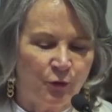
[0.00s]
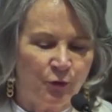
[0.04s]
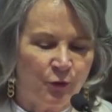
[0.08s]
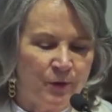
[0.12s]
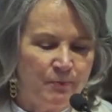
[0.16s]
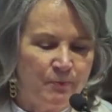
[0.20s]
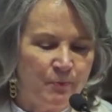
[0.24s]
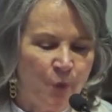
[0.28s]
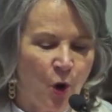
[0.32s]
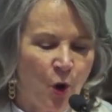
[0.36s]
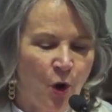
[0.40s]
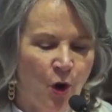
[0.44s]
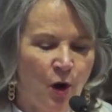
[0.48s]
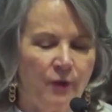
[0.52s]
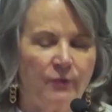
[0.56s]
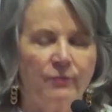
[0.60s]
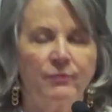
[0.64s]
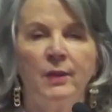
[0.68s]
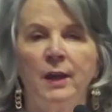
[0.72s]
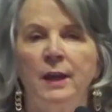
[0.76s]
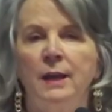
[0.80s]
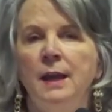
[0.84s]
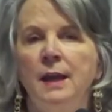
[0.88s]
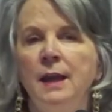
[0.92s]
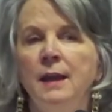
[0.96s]
remarked
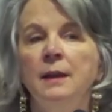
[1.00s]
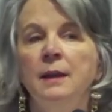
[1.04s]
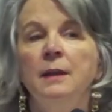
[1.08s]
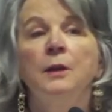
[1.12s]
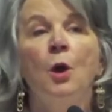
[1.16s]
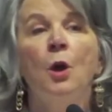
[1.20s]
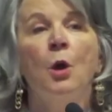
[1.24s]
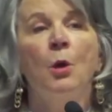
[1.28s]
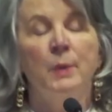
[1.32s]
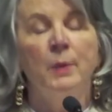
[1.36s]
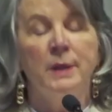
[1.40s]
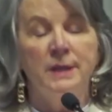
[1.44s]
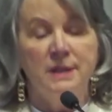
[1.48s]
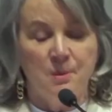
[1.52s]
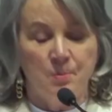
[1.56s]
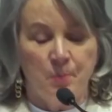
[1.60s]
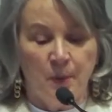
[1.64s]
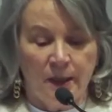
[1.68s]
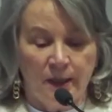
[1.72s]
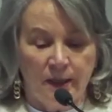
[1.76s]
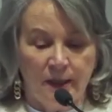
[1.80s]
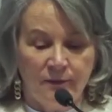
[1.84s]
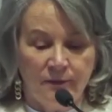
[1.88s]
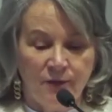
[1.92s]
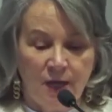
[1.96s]
that he had always
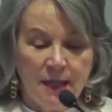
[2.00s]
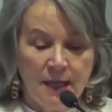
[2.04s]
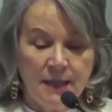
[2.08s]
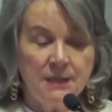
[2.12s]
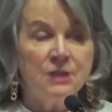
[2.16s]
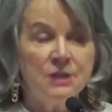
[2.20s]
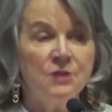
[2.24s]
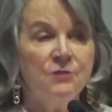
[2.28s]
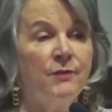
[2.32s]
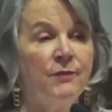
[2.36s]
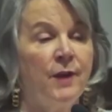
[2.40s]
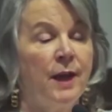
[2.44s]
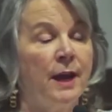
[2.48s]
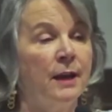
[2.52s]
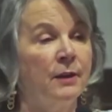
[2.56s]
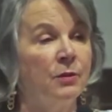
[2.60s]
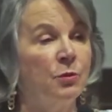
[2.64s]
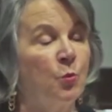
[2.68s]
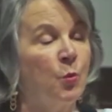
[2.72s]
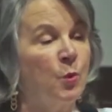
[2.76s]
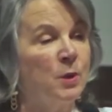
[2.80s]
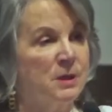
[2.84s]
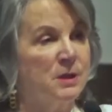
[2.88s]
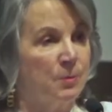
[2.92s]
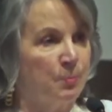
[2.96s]
believed his
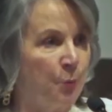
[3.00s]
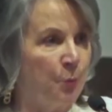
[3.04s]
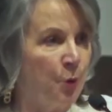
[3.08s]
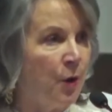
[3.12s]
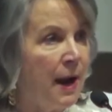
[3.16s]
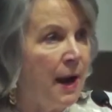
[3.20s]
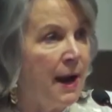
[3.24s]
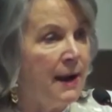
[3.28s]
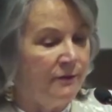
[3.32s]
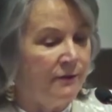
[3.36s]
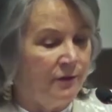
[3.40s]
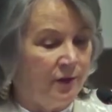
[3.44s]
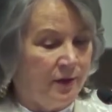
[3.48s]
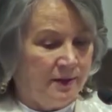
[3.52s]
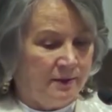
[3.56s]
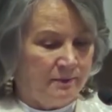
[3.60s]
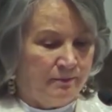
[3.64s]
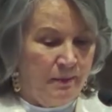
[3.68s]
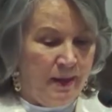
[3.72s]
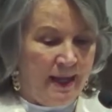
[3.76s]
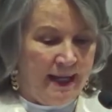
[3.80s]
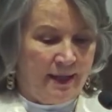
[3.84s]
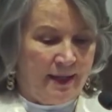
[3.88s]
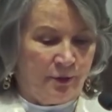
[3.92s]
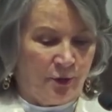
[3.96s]
faith was a private
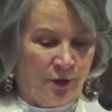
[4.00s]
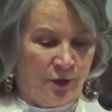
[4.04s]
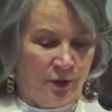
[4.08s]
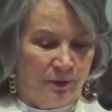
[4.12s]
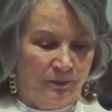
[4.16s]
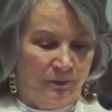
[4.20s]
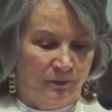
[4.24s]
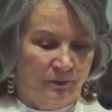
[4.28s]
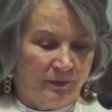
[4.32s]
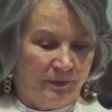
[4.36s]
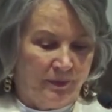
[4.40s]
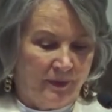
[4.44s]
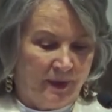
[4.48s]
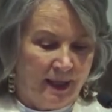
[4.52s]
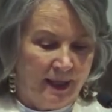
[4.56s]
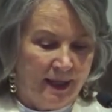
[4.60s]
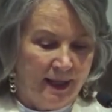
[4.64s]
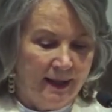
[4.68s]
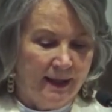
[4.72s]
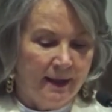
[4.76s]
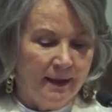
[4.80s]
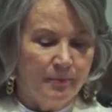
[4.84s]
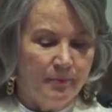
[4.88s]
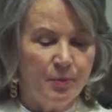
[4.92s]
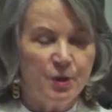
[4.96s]
matter
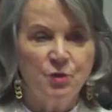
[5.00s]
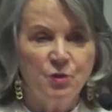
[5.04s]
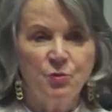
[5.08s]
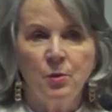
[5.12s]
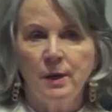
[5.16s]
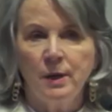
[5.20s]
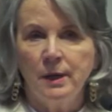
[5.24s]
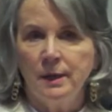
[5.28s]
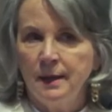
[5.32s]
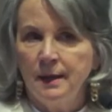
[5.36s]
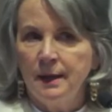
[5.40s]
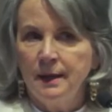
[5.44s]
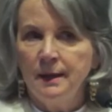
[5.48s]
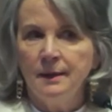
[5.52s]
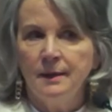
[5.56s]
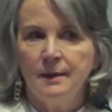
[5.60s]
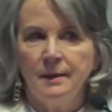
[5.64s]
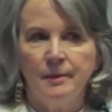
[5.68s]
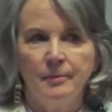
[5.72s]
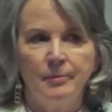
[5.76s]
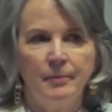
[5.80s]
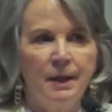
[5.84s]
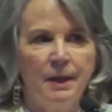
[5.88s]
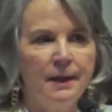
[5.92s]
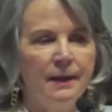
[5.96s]
between
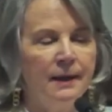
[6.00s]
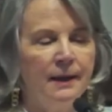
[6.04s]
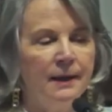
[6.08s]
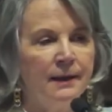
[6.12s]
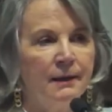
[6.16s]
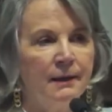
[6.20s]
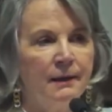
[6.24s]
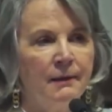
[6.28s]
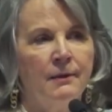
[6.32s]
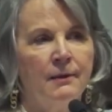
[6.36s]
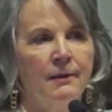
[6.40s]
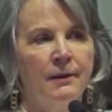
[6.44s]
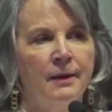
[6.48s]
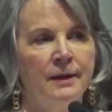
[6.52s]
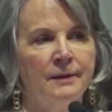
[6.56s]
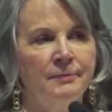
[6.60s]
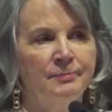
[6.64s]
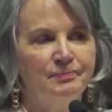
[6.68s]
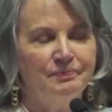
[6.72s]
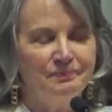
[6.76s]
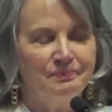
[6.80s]
him and God."